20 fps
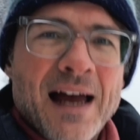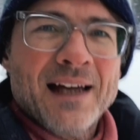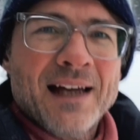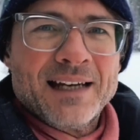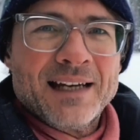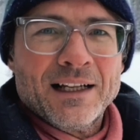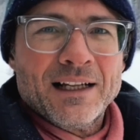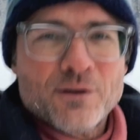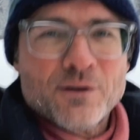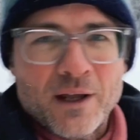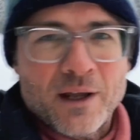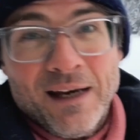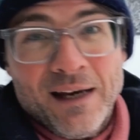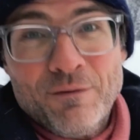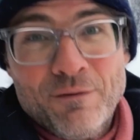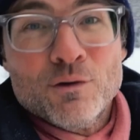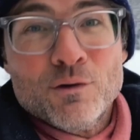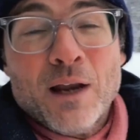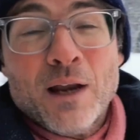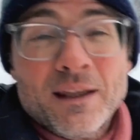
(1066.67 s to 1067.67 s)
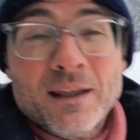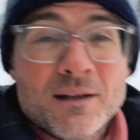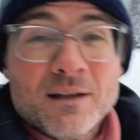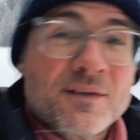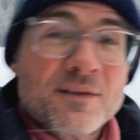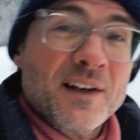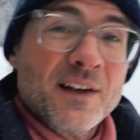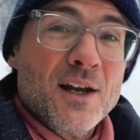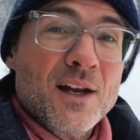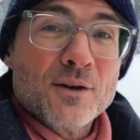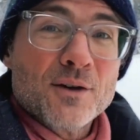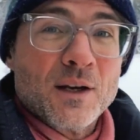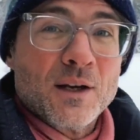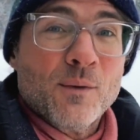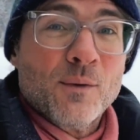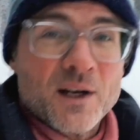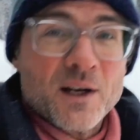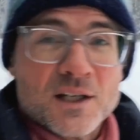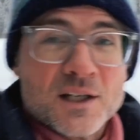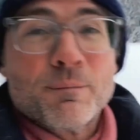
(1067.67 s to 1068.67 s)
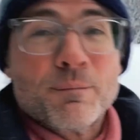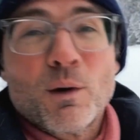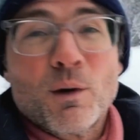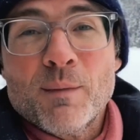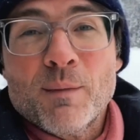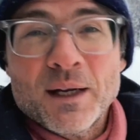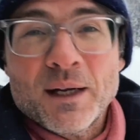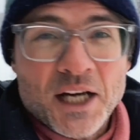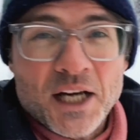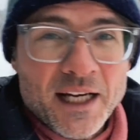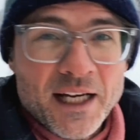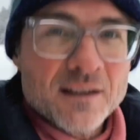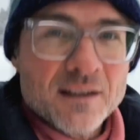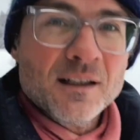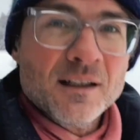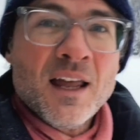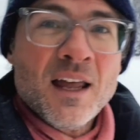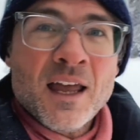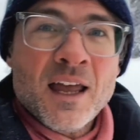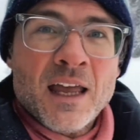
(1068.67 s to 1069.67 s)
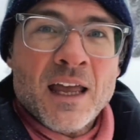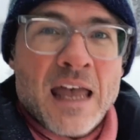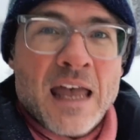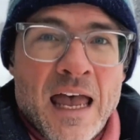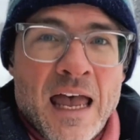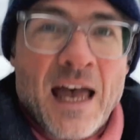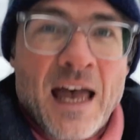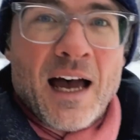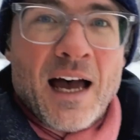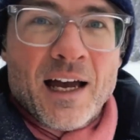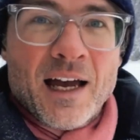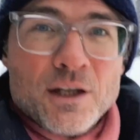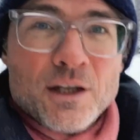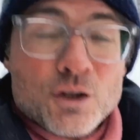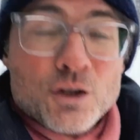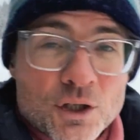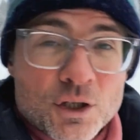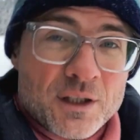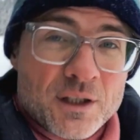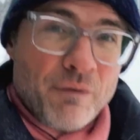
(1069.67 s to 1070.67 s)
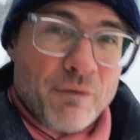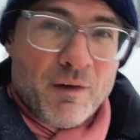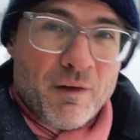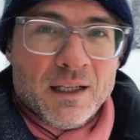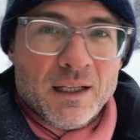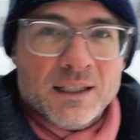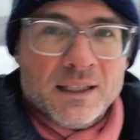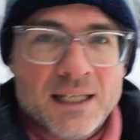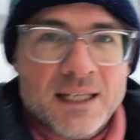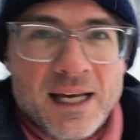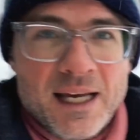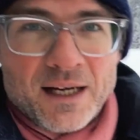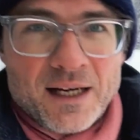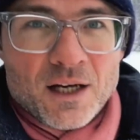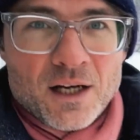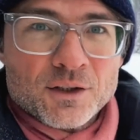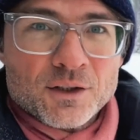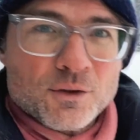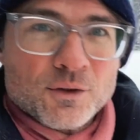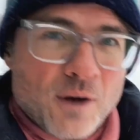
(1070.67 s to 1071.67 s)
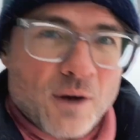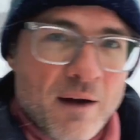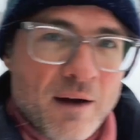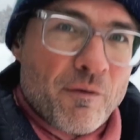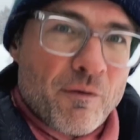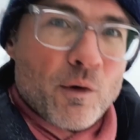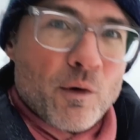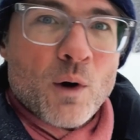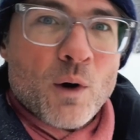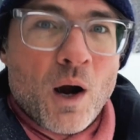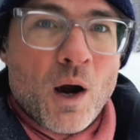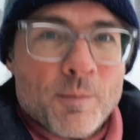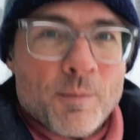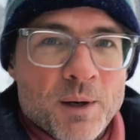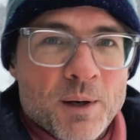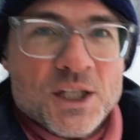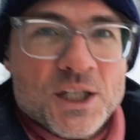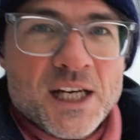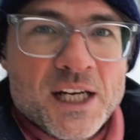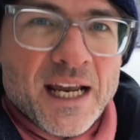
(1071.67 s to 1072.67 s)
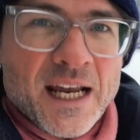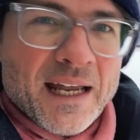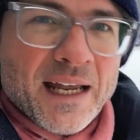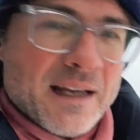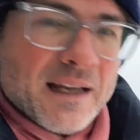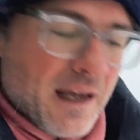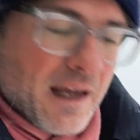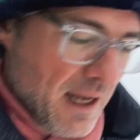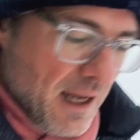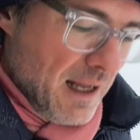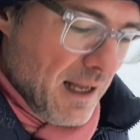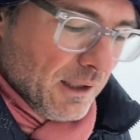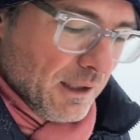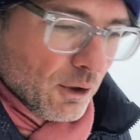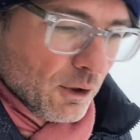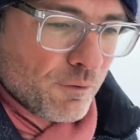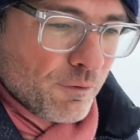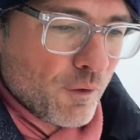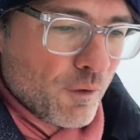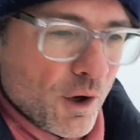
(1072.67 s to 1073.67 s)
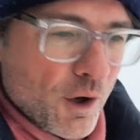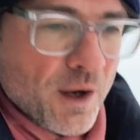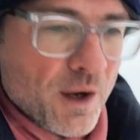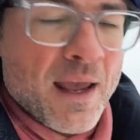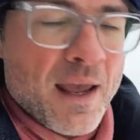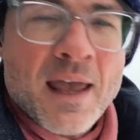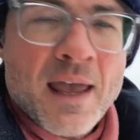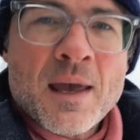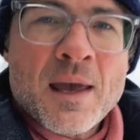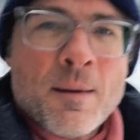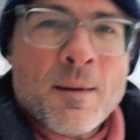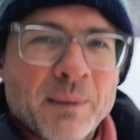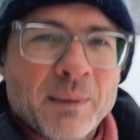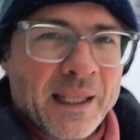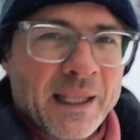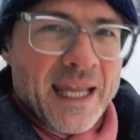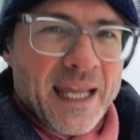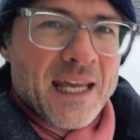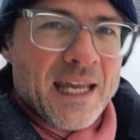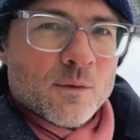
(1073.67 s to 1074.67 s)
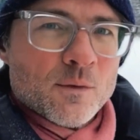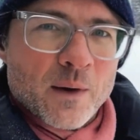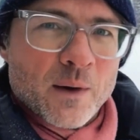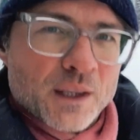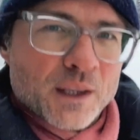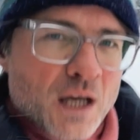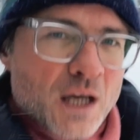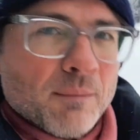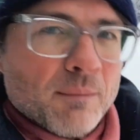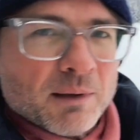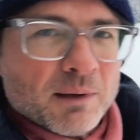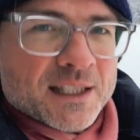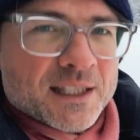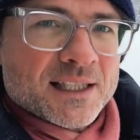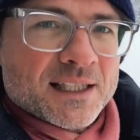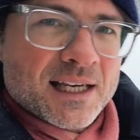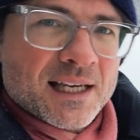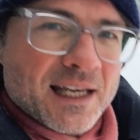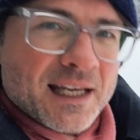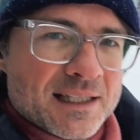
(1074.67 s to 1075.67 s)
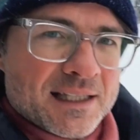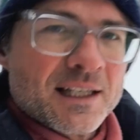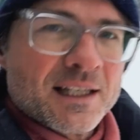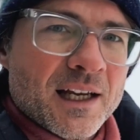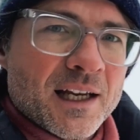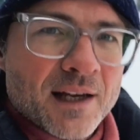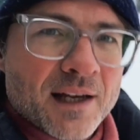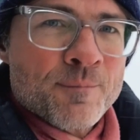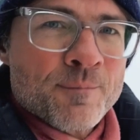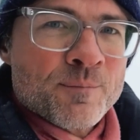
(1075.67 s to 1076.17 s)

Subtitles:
tell you that if you like these videos and want to support my channel, you should definitely head on to Drive-Thru RPG and look for Playing with Goblins. It's a